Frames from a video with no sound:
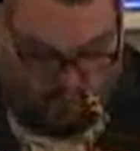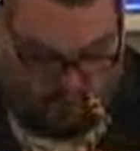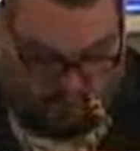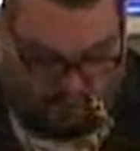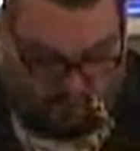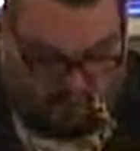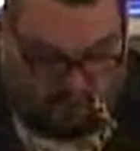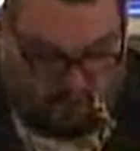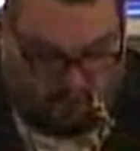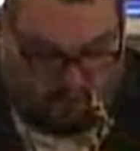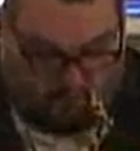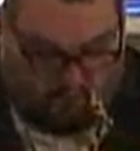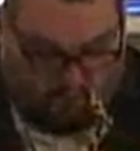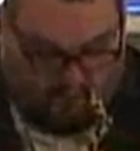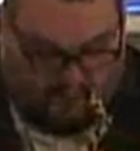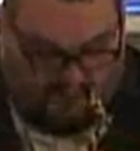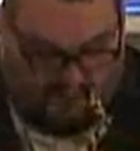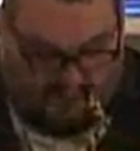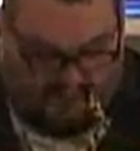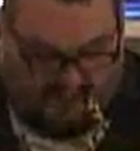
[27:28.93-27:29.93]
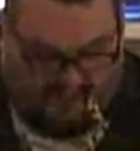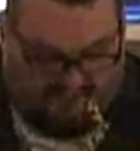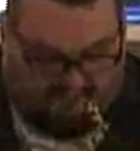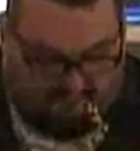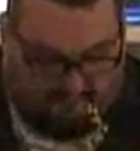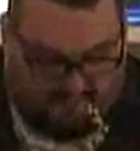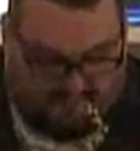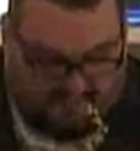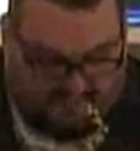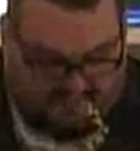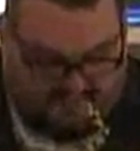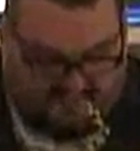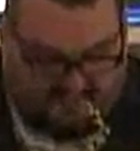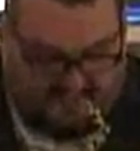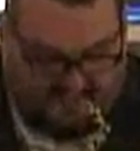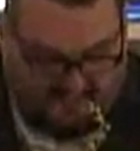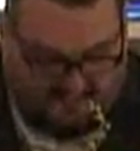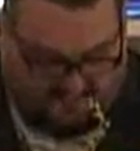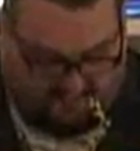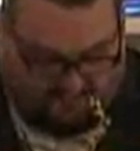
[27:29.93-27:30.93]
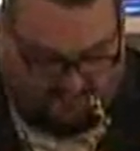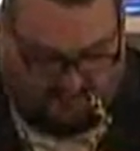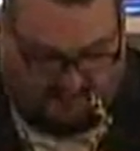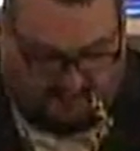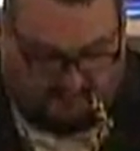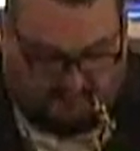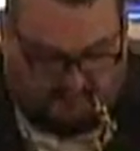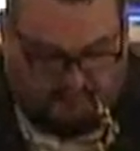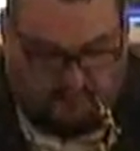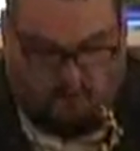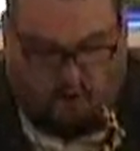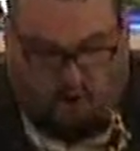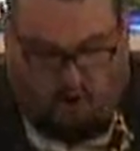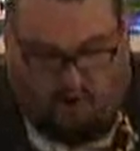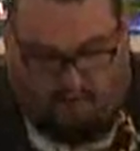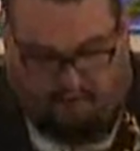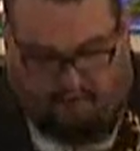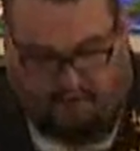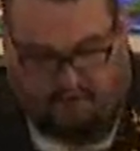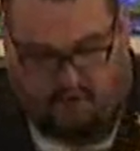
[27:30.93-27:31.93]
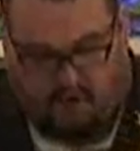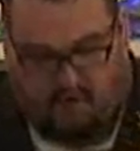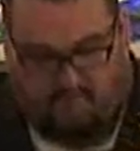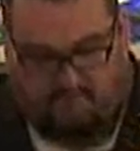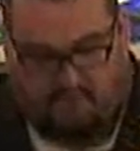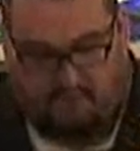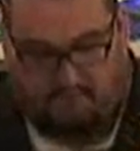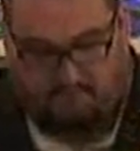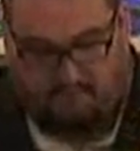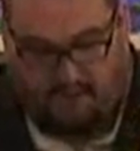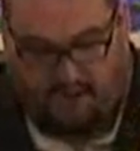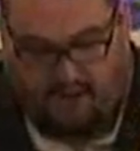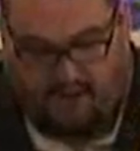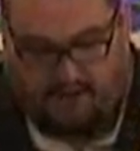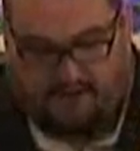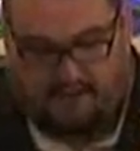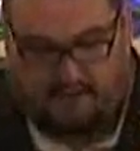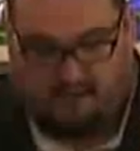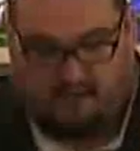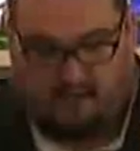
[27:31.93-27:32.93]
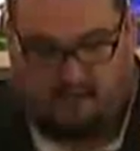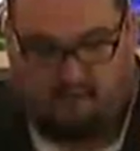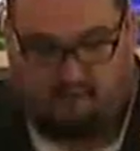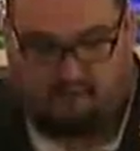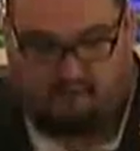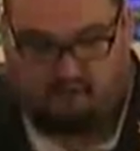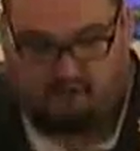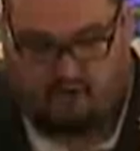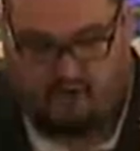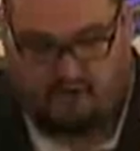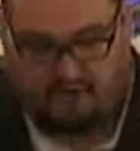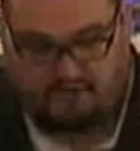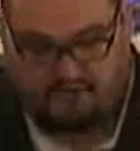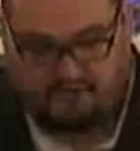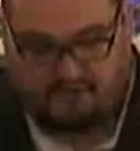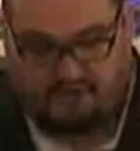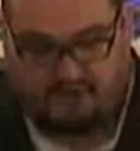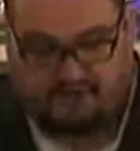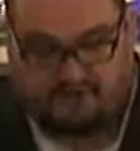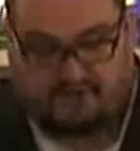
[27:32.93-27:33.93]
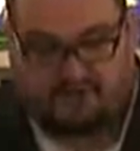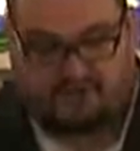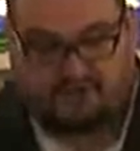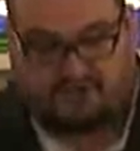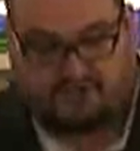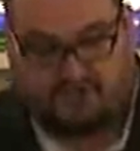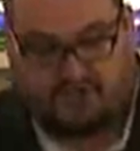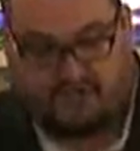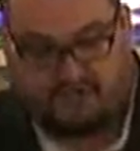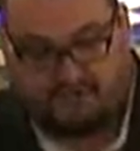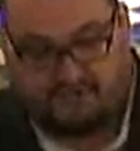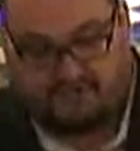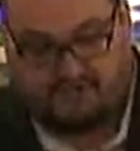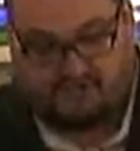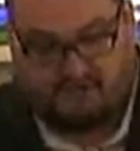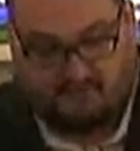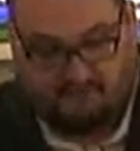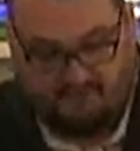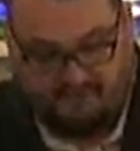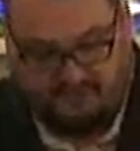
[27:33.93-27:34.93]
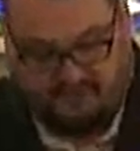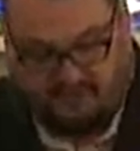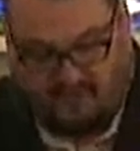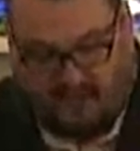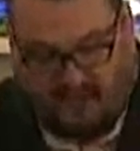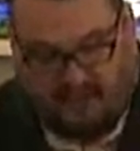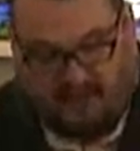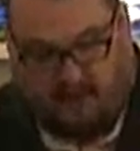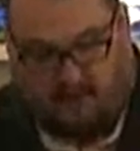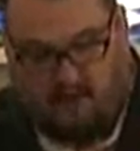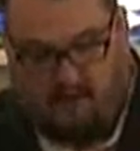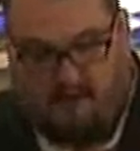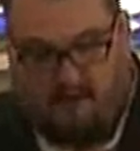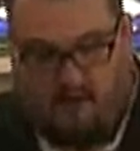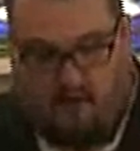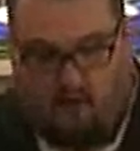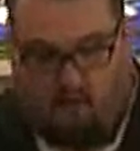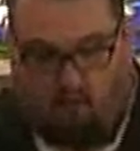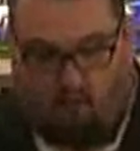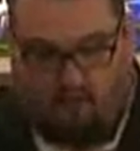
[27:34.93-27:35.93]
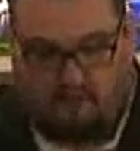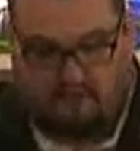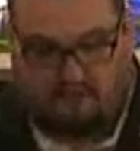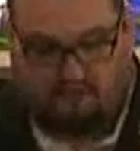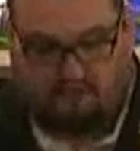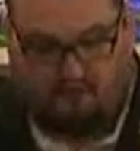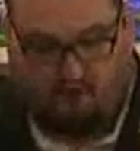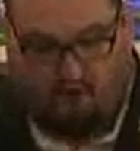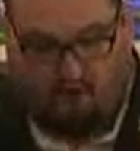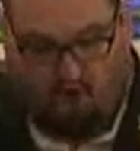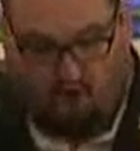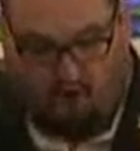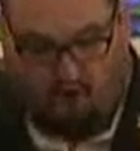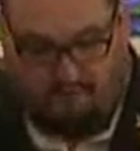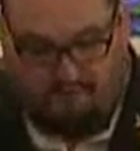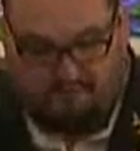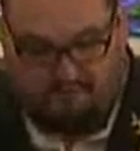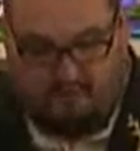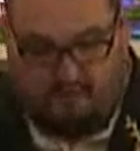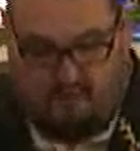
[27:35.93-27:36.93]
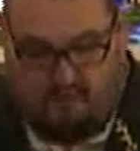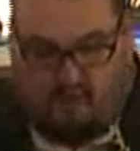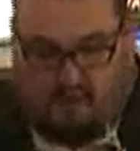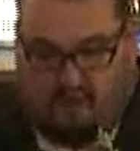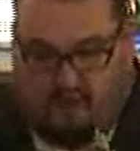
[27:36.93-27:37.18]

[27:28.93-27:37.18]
will we have been sanctified through the offering of the body of Christ Jesus, Jesus the Messiah, once for all.